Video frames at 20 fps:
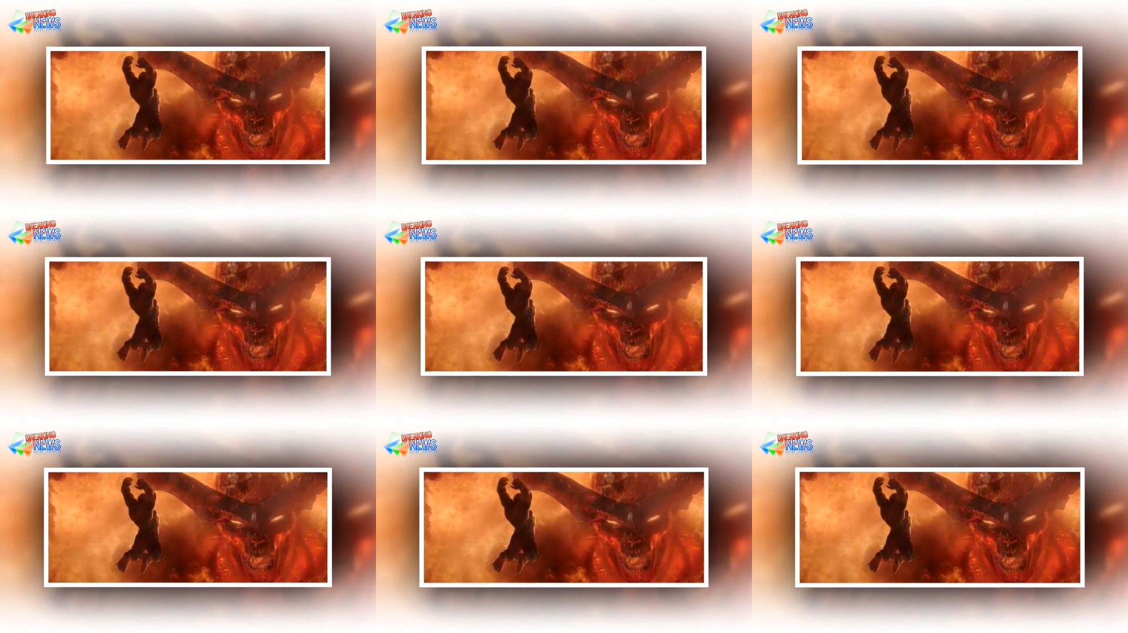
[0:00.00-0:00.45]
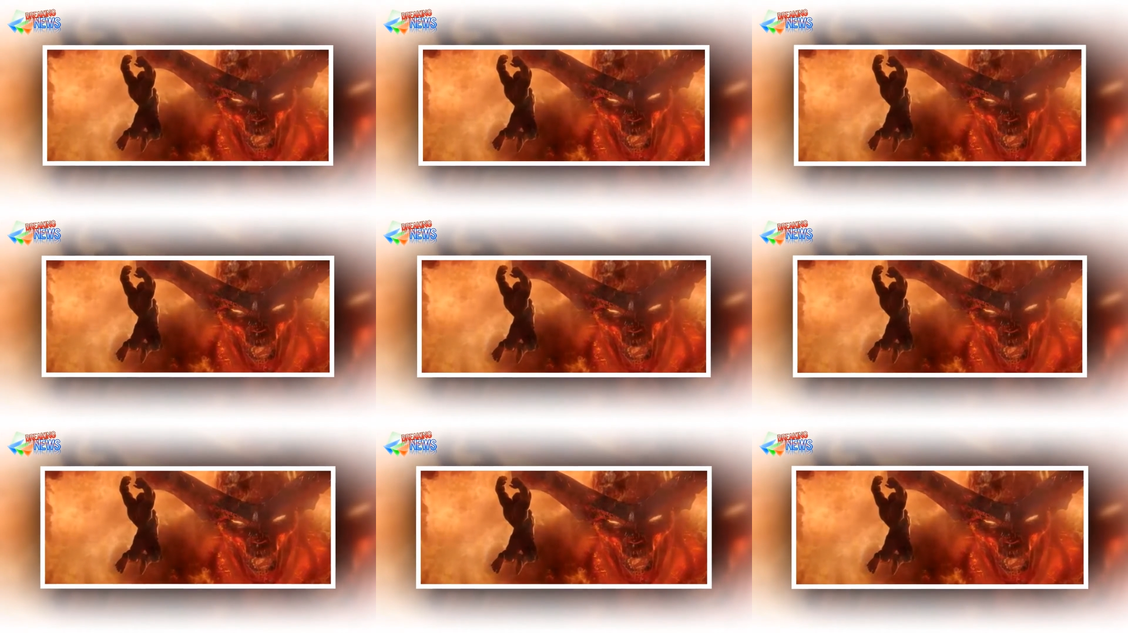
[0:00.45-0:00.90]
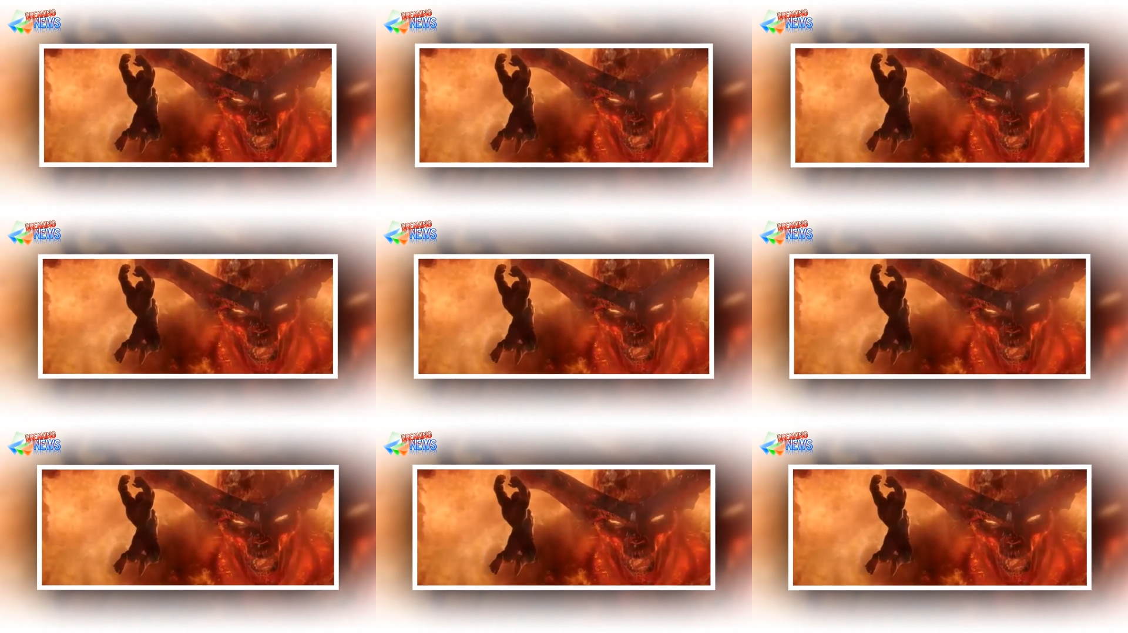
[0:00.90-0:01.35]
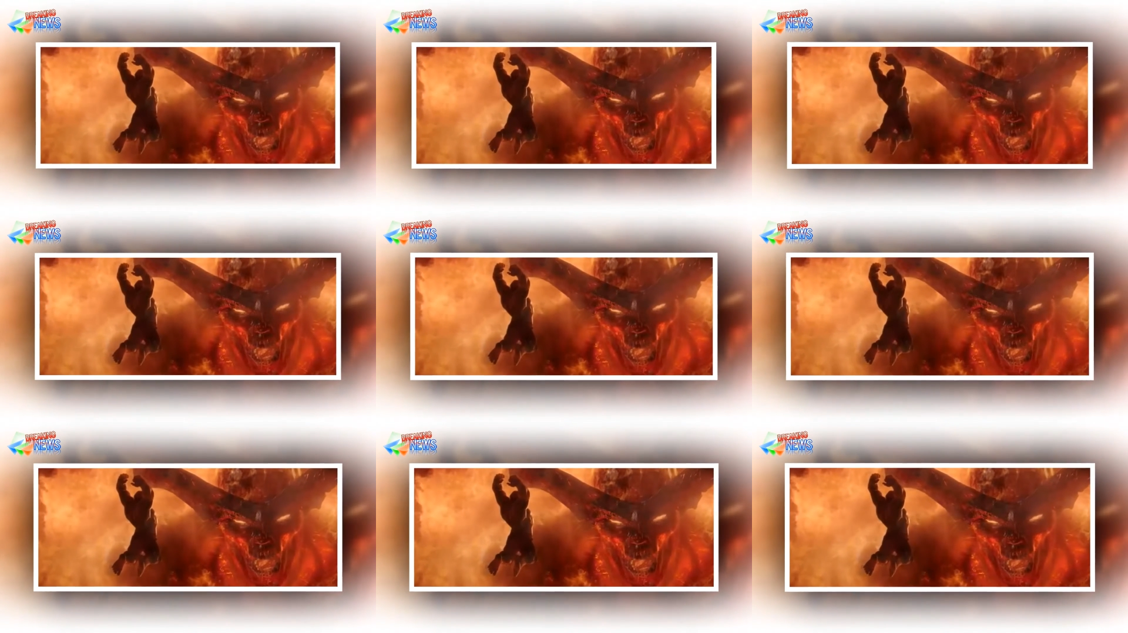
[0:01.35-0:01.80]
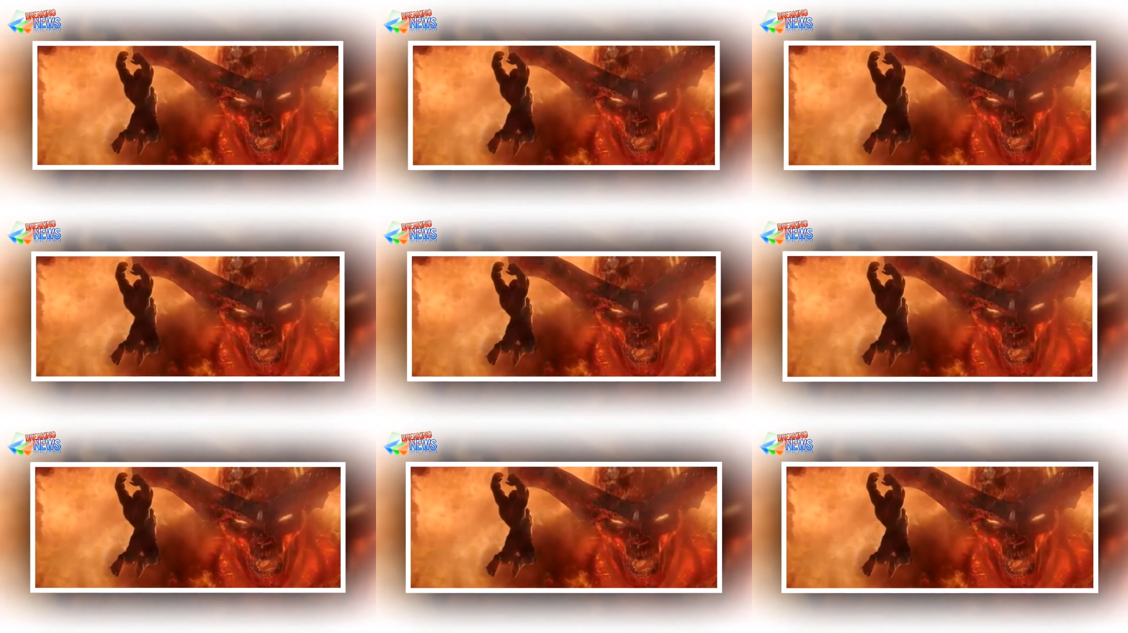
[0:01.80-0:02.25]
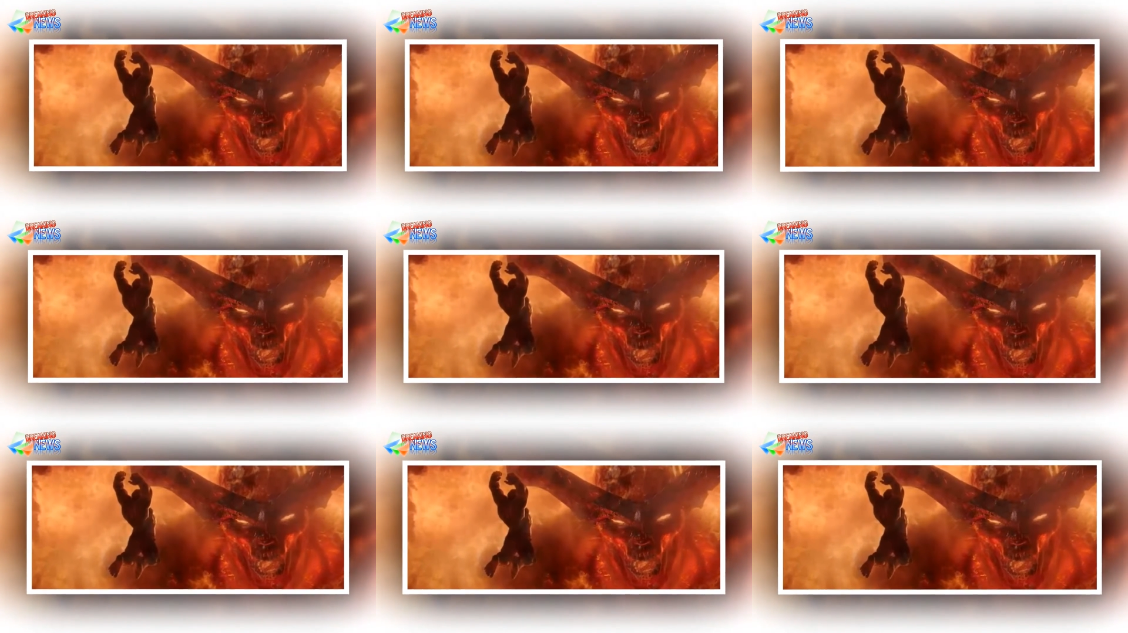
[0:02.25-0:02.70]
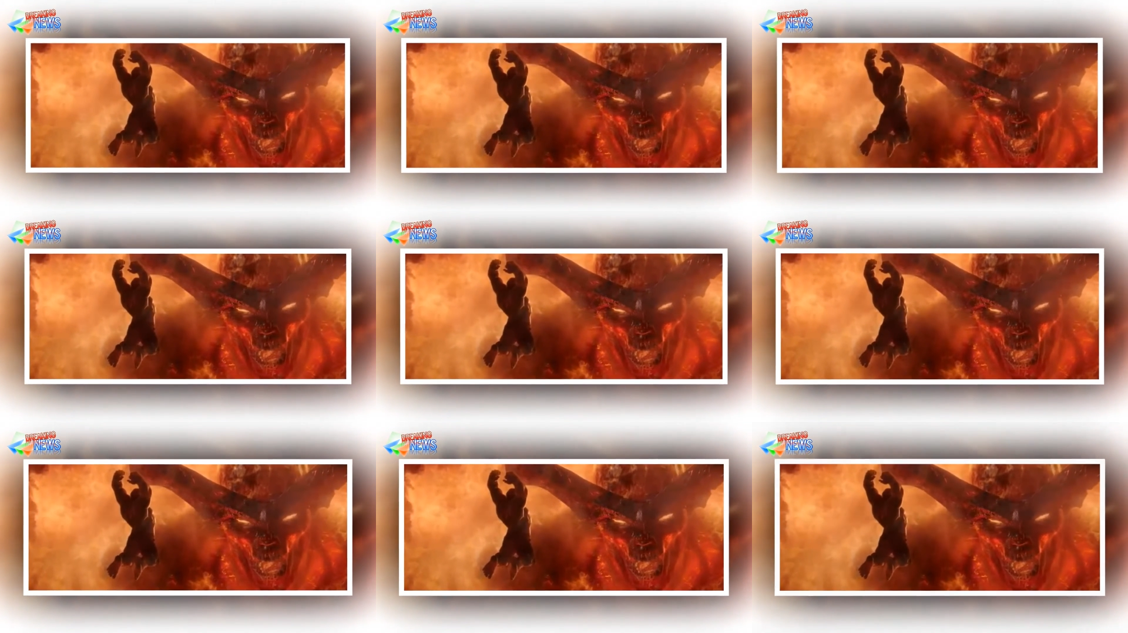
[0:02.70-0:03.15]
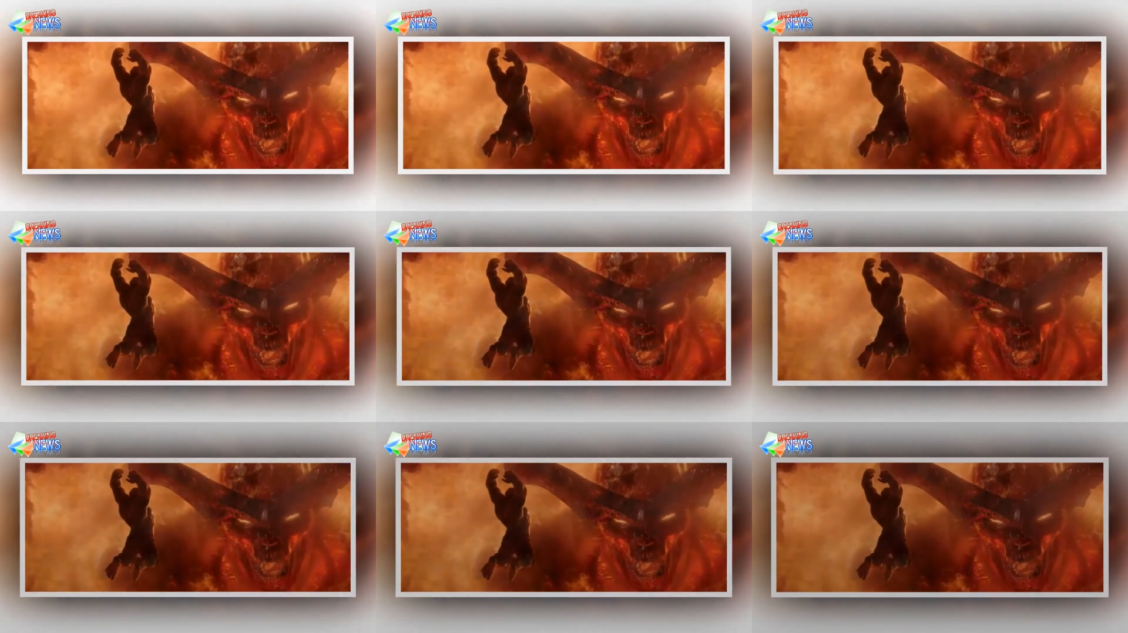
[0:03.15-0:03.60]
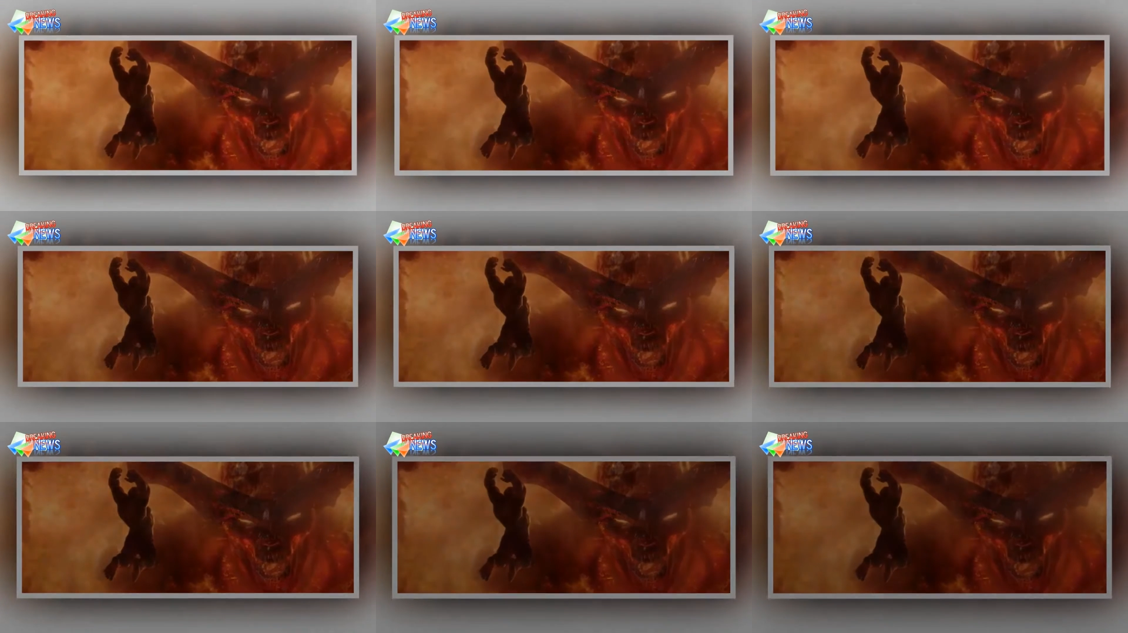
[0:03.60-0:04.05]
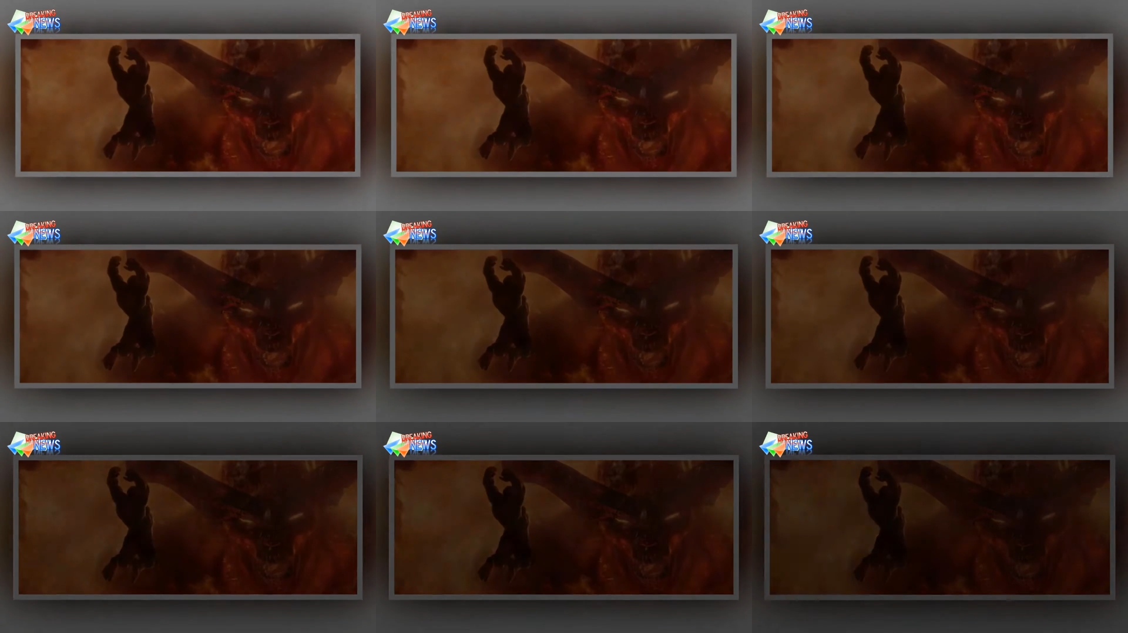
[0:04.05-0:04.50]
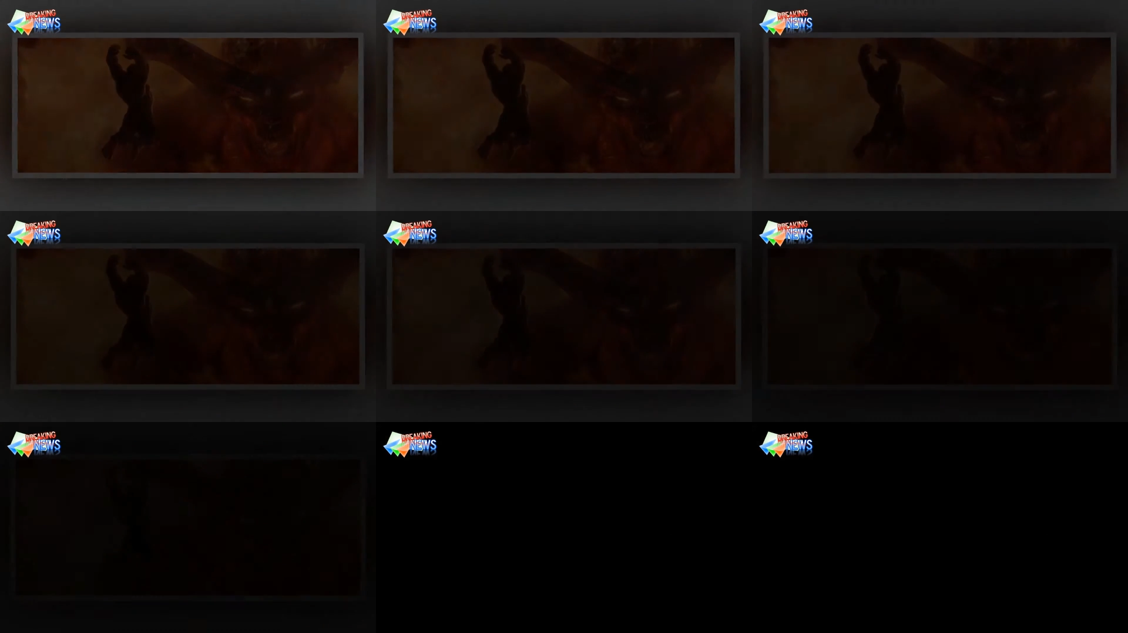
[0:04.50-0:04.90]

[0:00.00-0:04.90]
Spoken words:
(no speaker visible)